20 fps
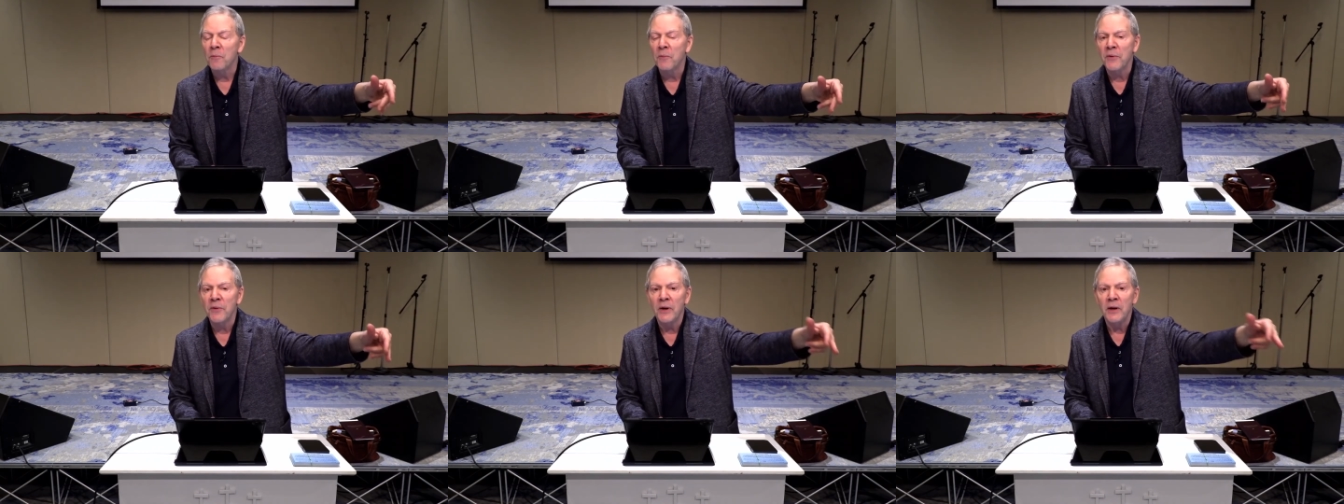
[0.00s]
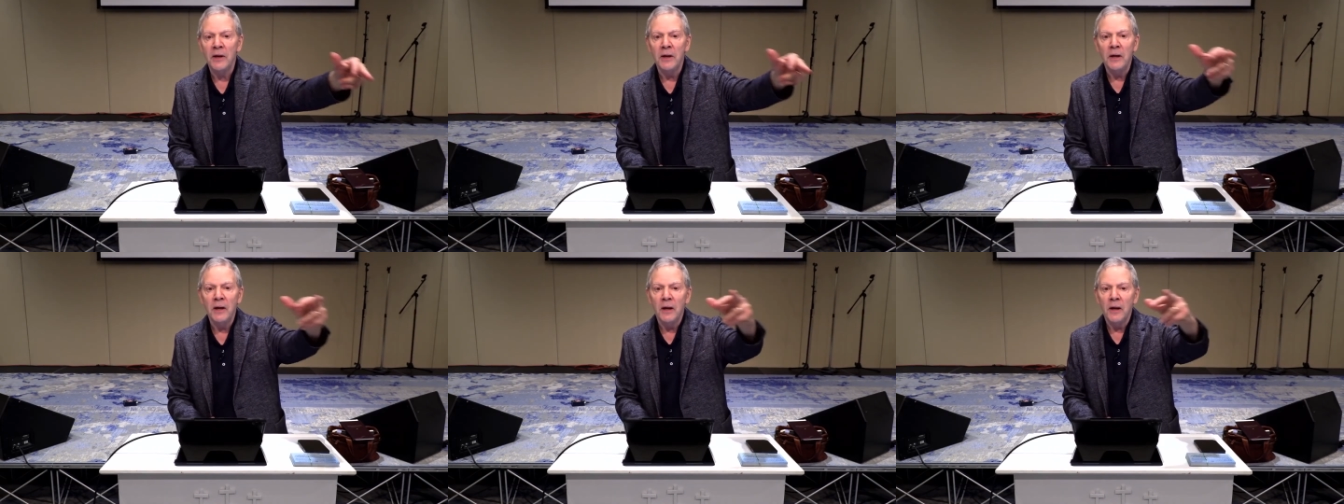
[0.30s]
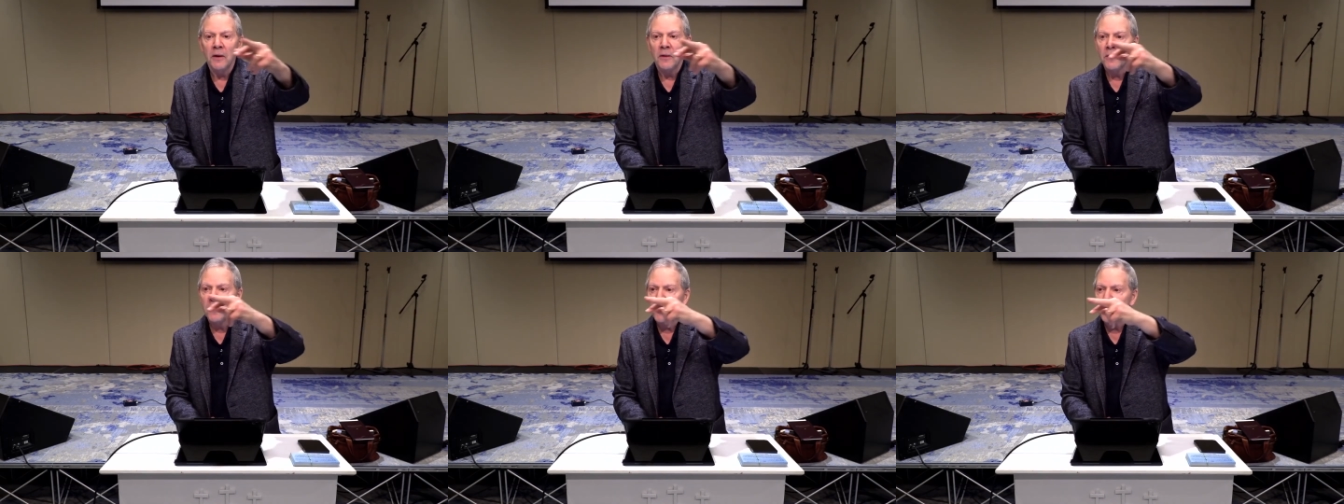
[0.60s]
but then he
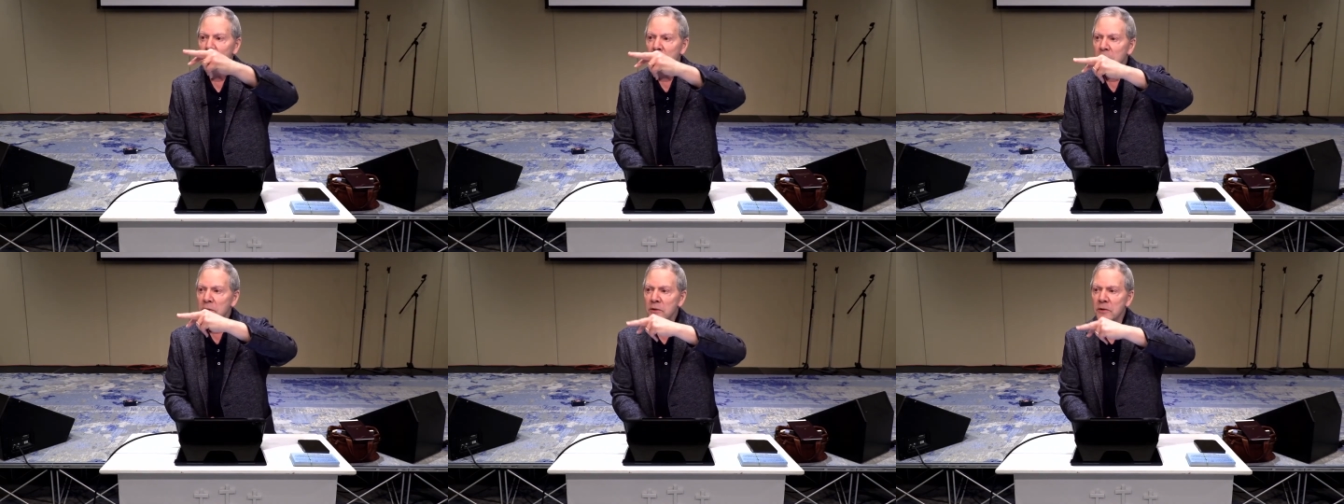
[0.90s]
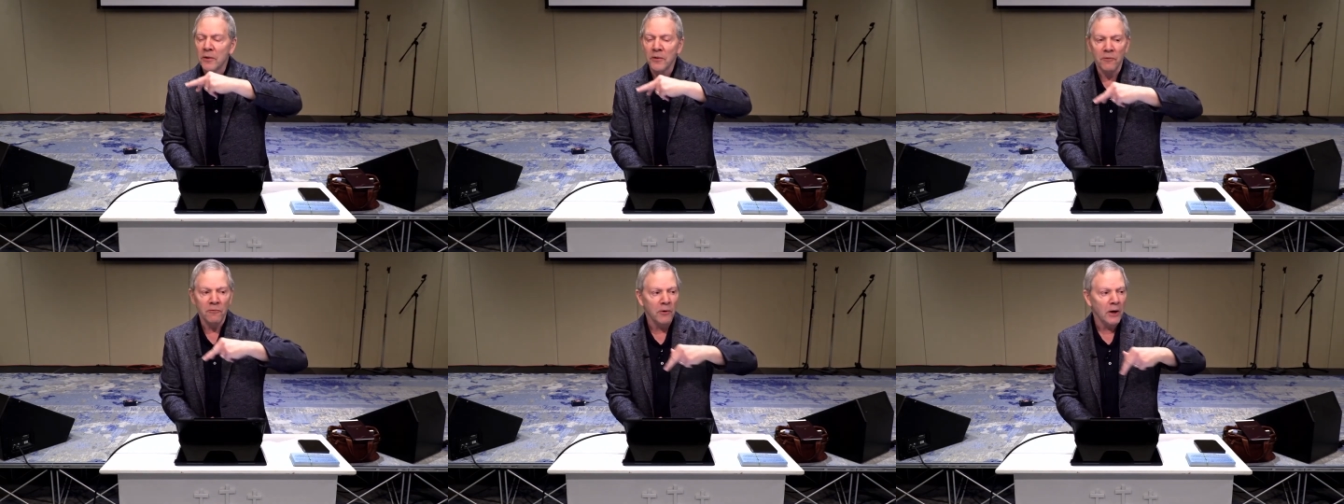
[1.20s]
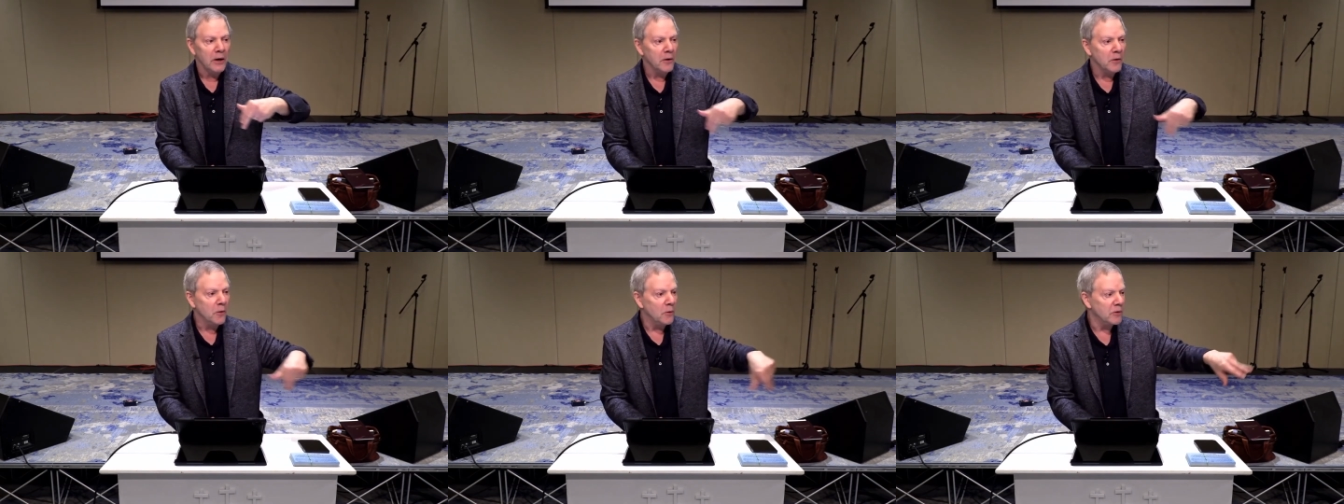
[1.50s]
turns to the
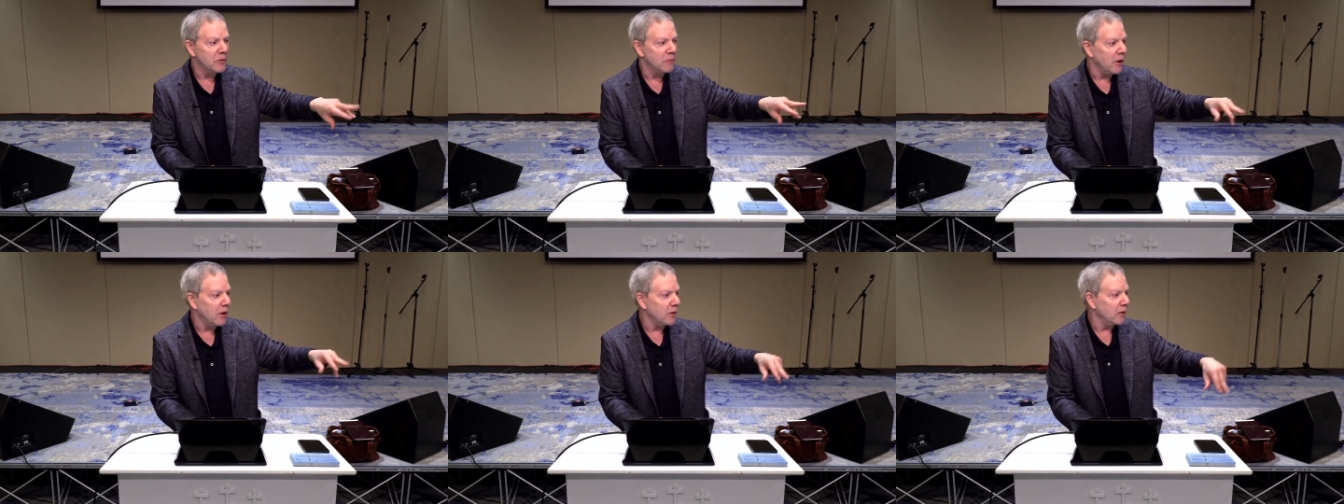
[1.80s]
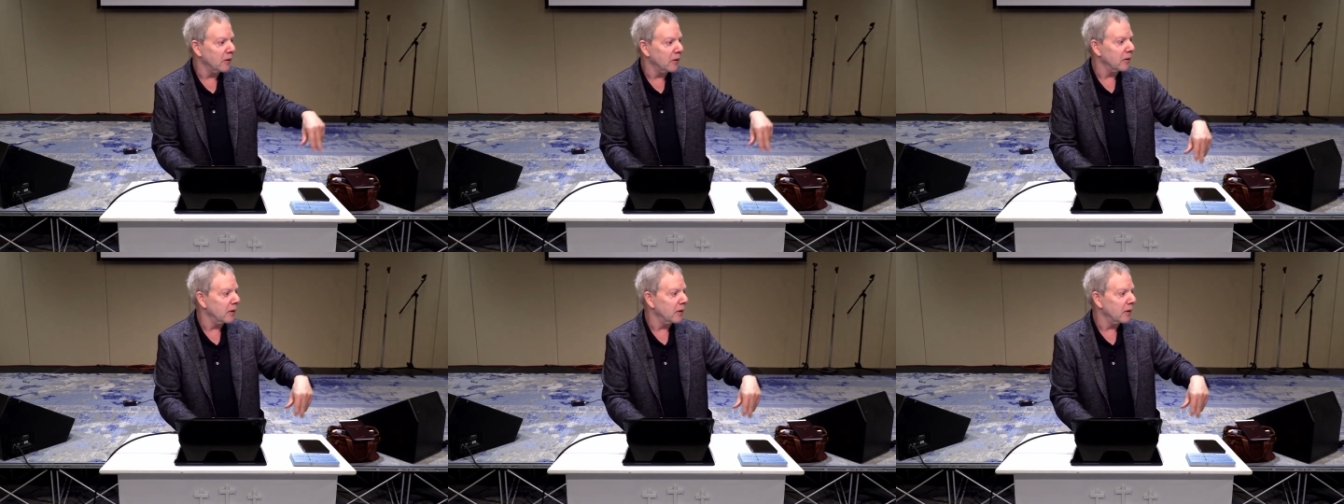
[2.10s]
right and goes around